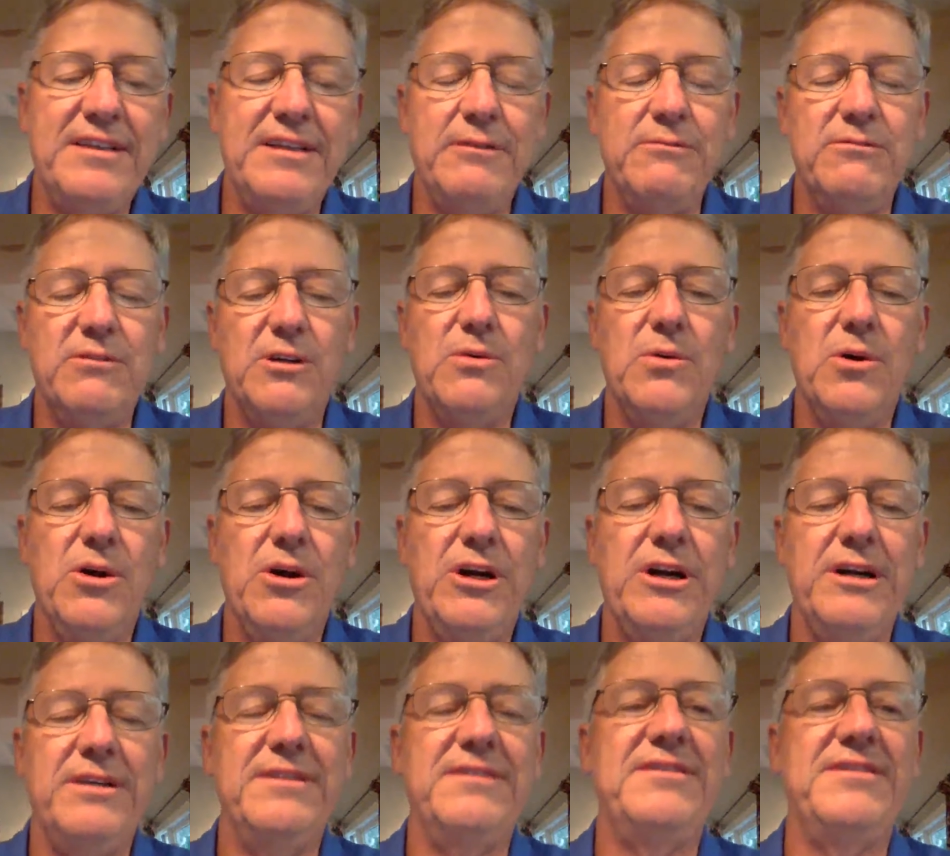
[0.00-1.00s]
and
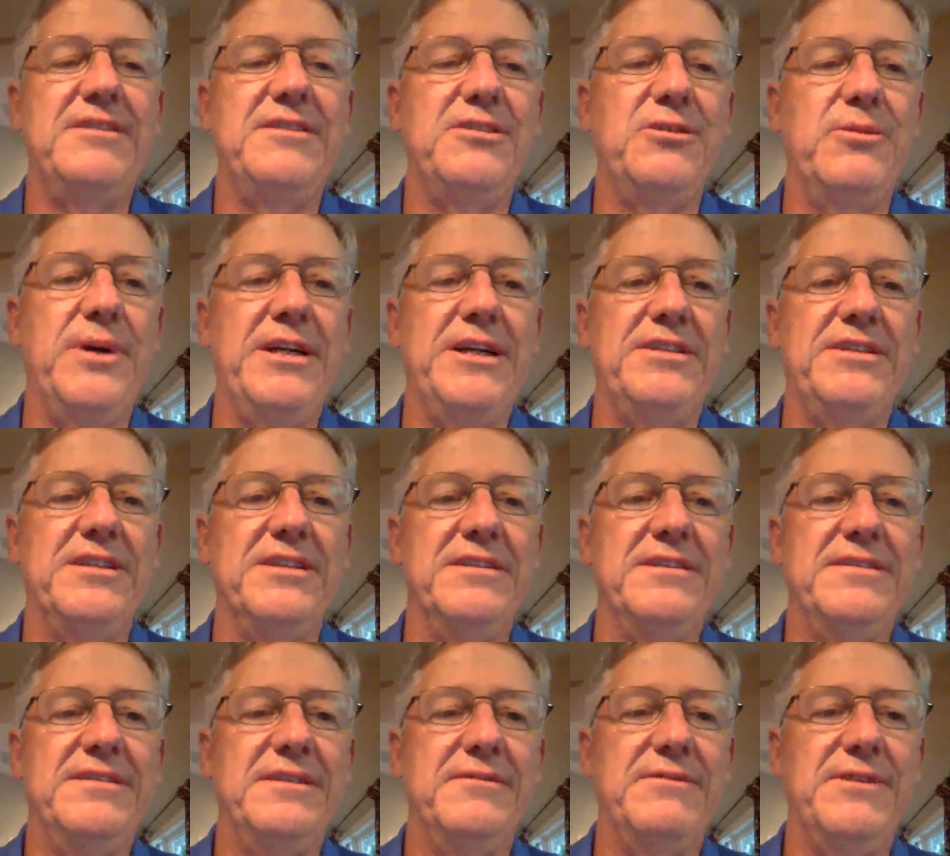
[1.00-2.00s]
reward
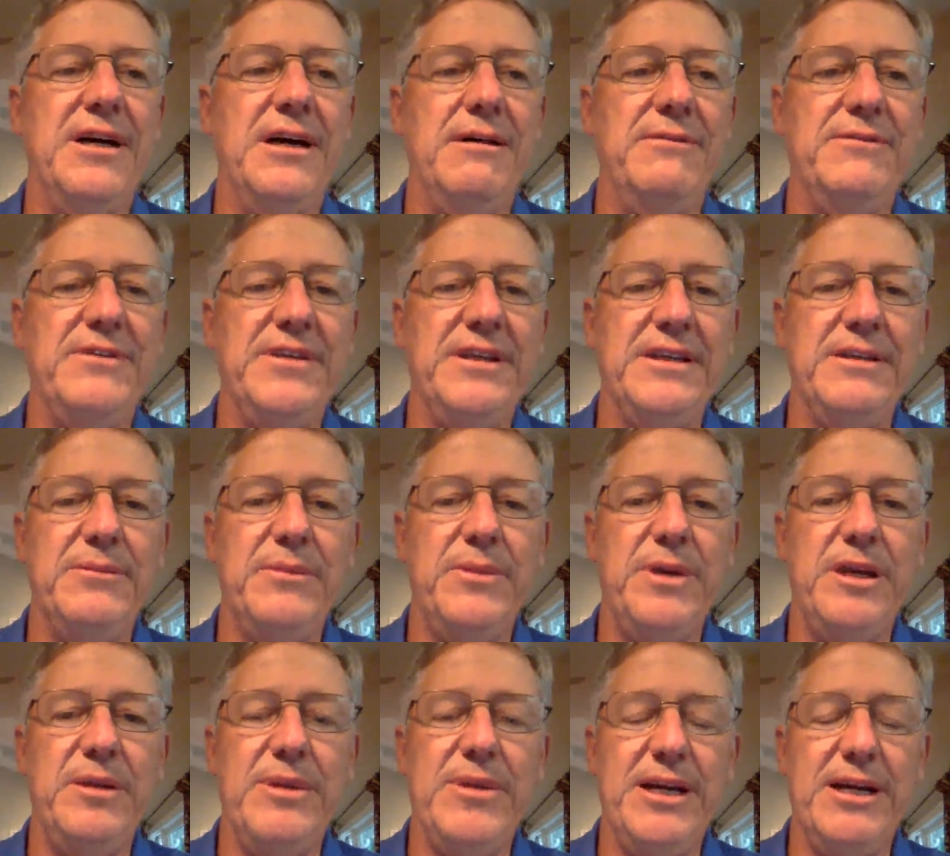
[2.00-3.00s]
situations involved
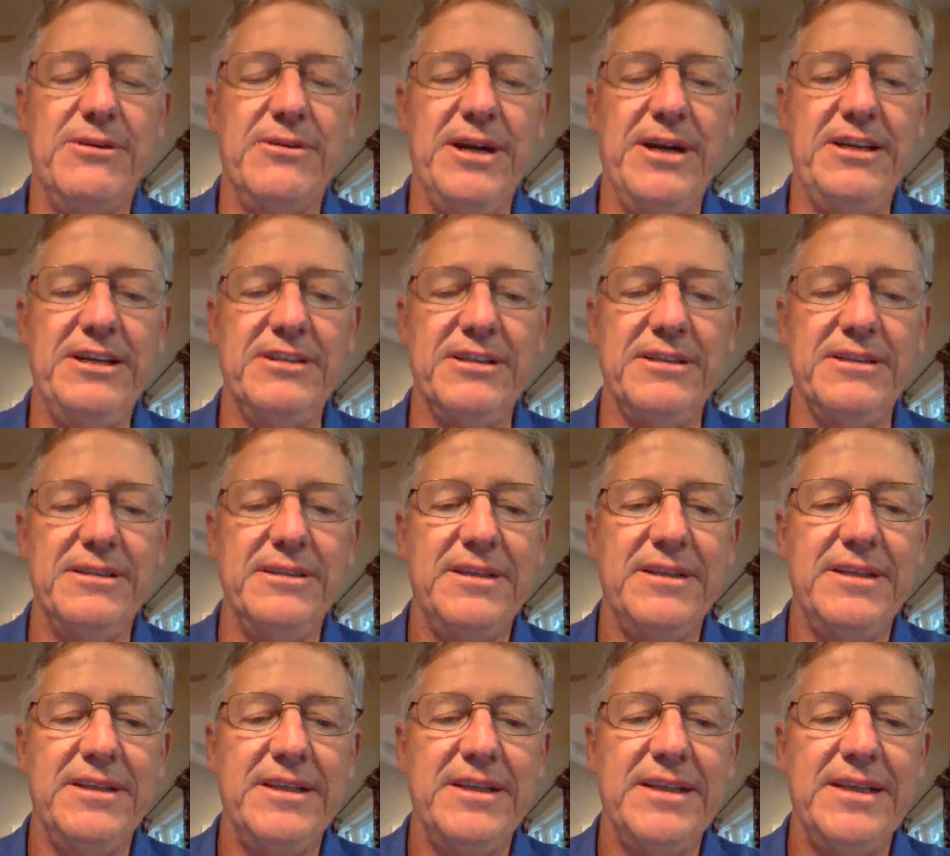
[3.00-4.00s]
in migration.
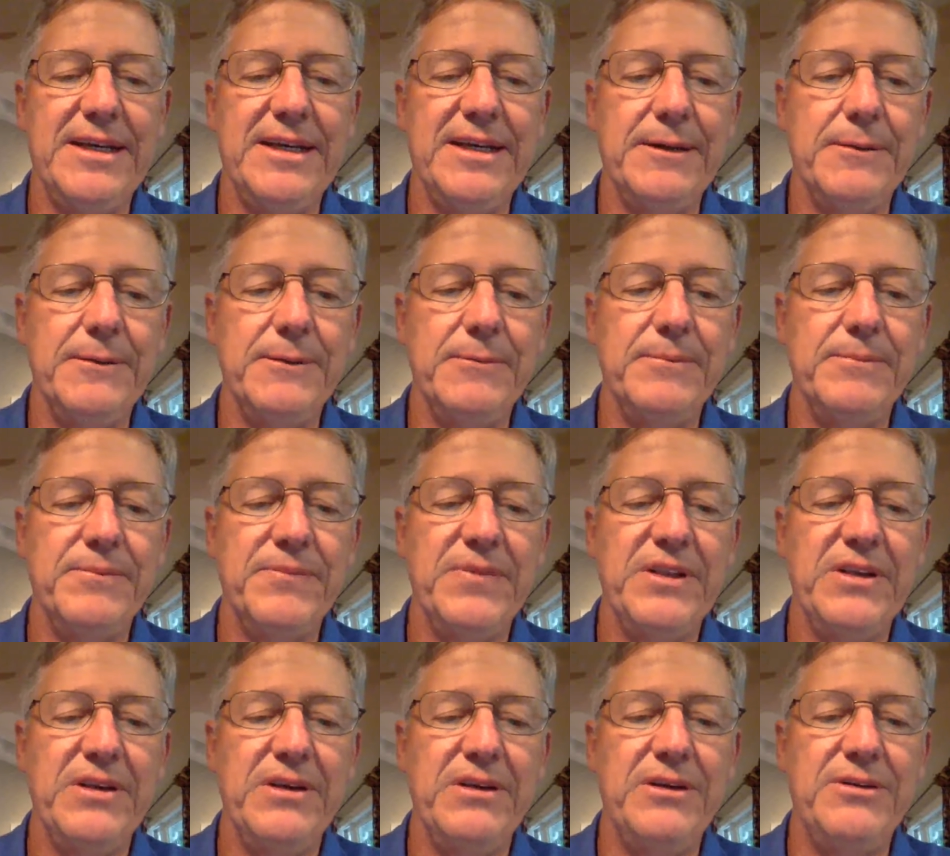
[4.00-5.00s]

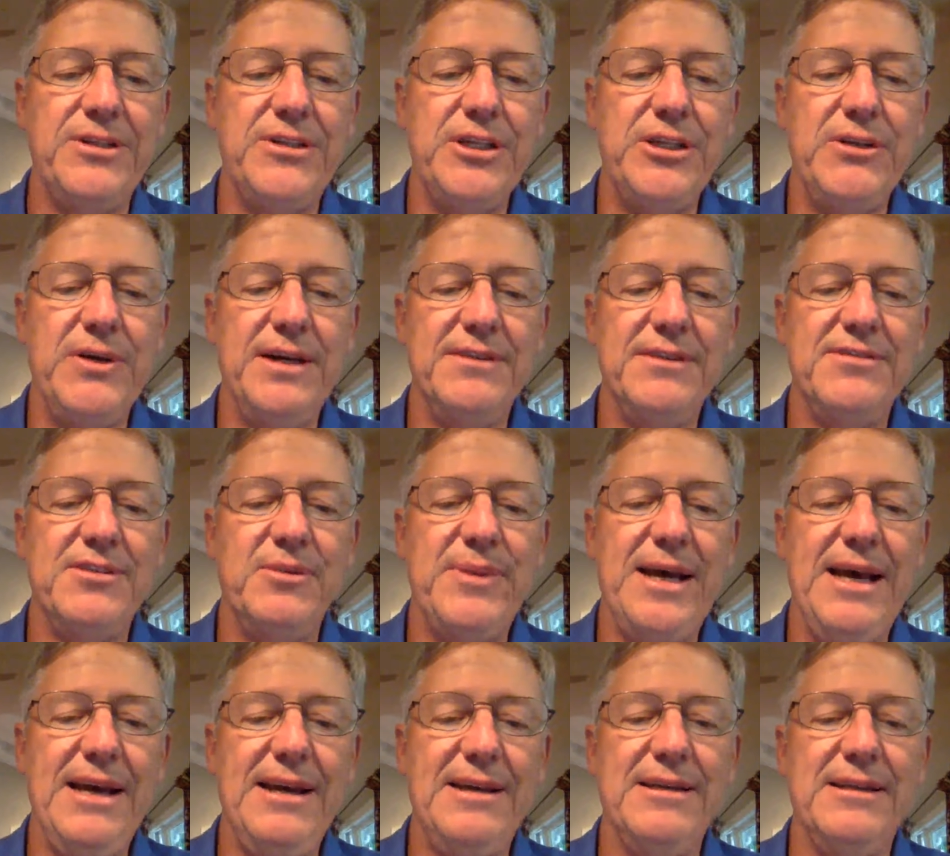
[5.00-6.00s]
Do you hustle
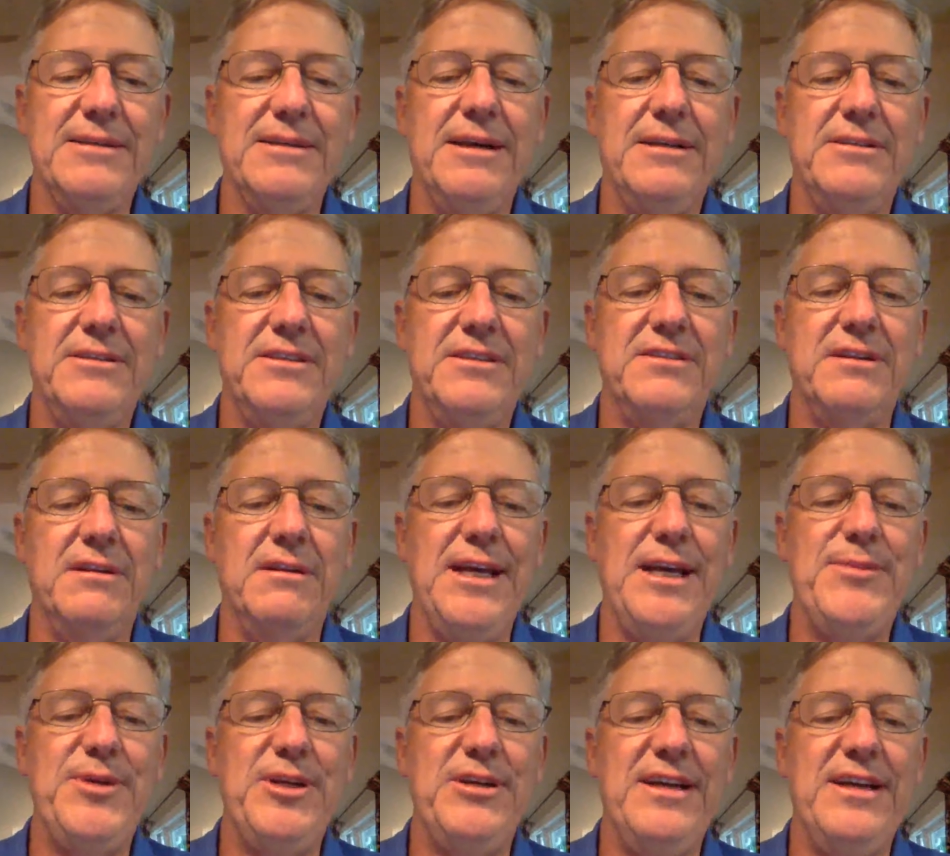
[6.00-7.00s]
back and just
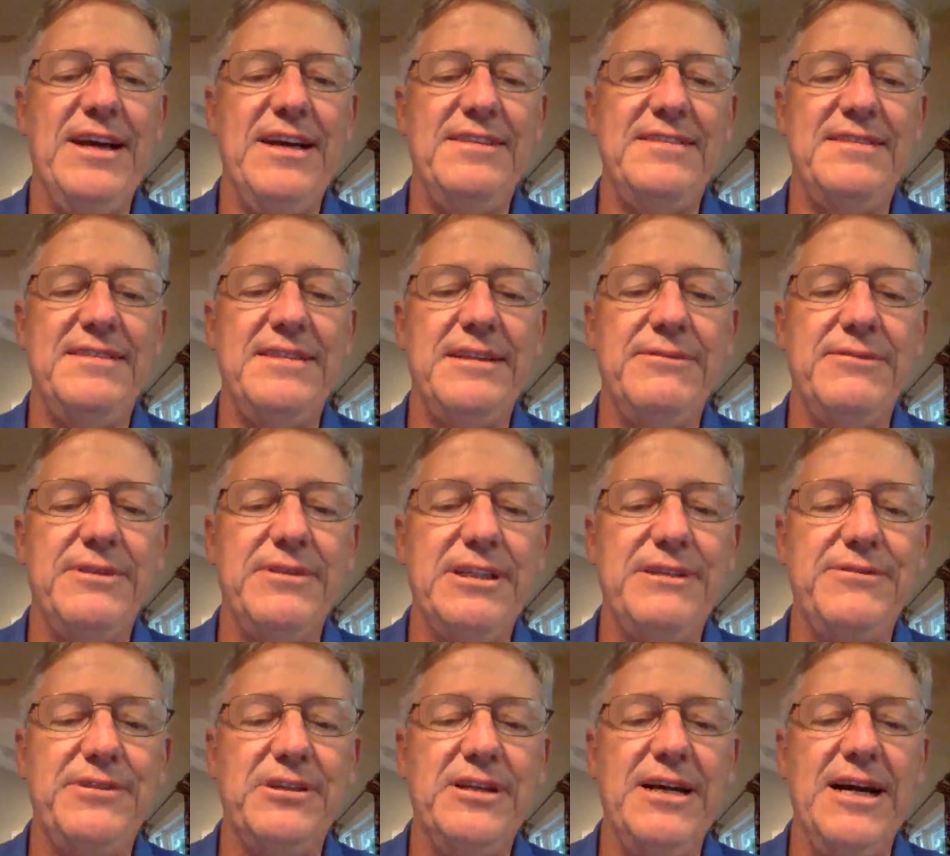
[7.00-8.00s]
claim your nest even
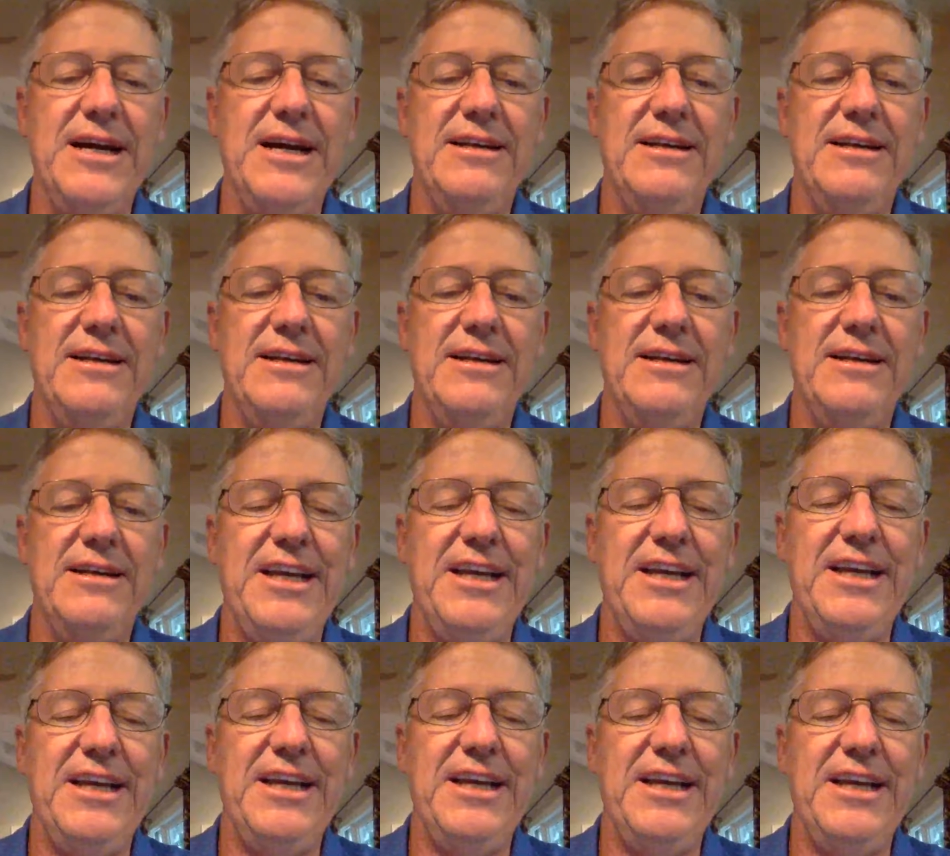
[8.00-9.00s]
if you're not in great
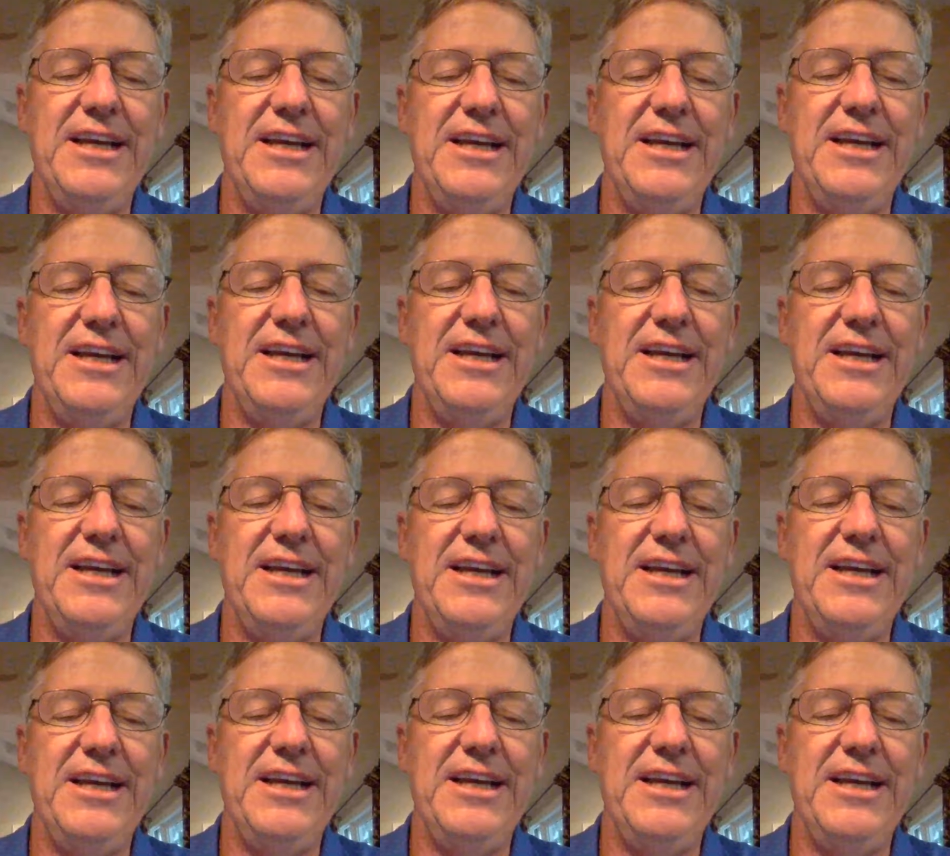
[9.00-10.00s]
shape, or
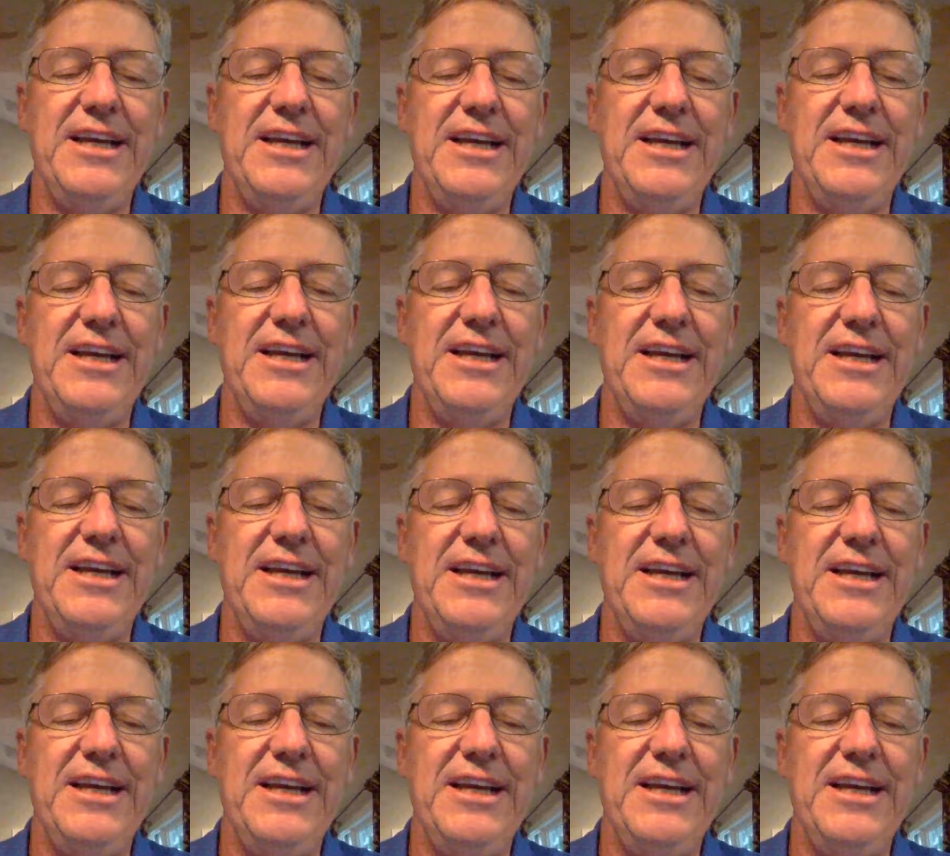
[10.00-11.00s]
does lingering
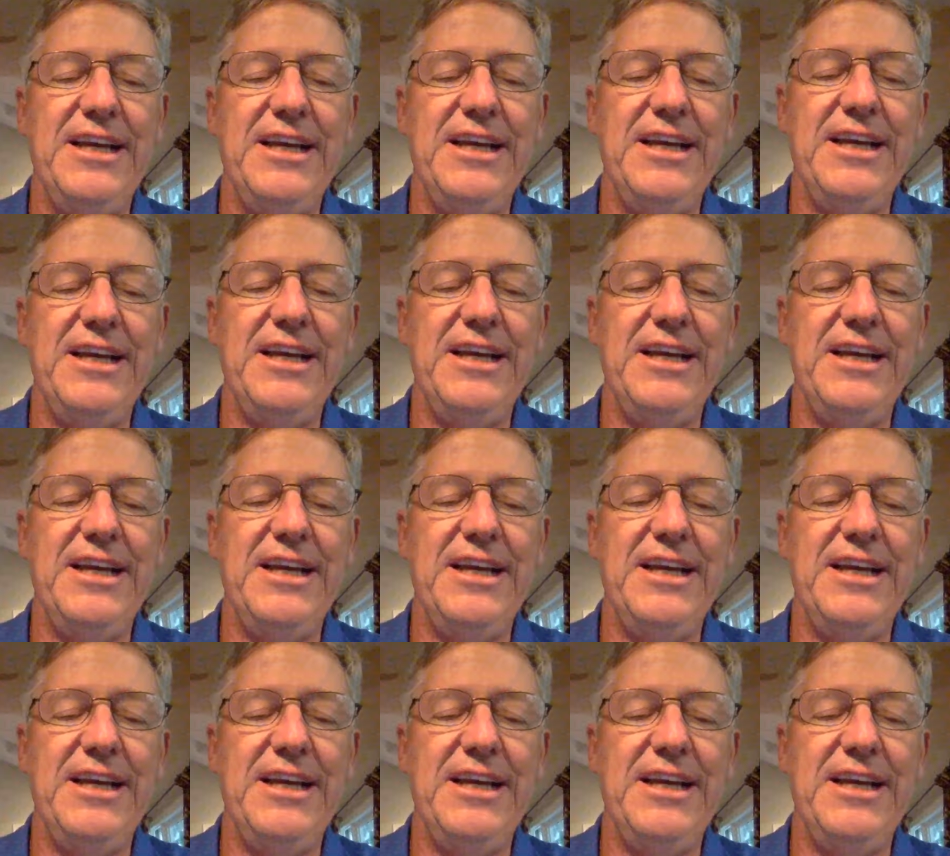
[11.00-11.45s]
a little bit